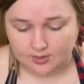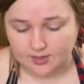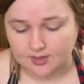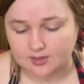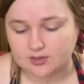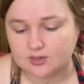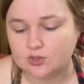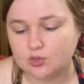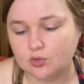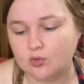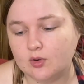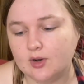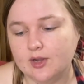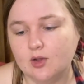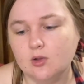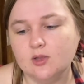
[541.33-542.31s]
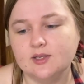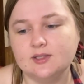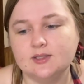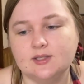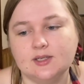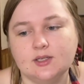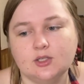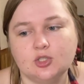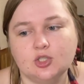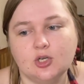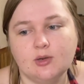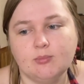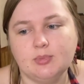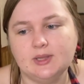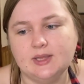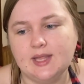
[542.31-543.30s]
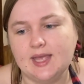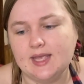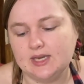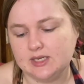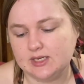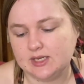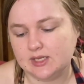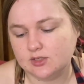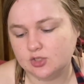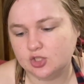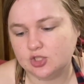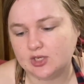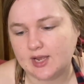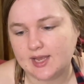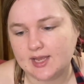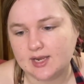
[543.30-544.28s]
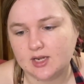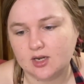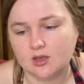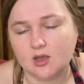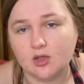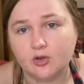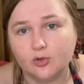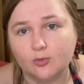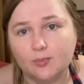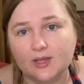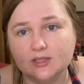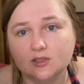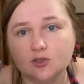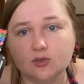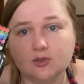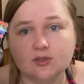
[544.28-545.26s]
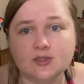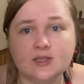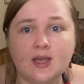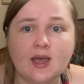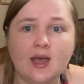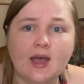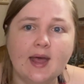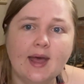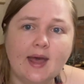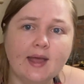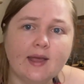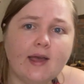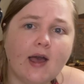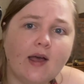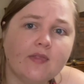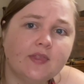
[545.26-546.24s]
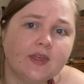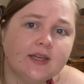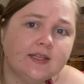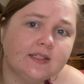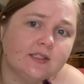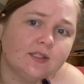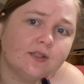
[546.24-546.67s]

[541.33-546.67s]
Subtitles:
It's Crayola Signature Blend and Shade colored pencils. I got this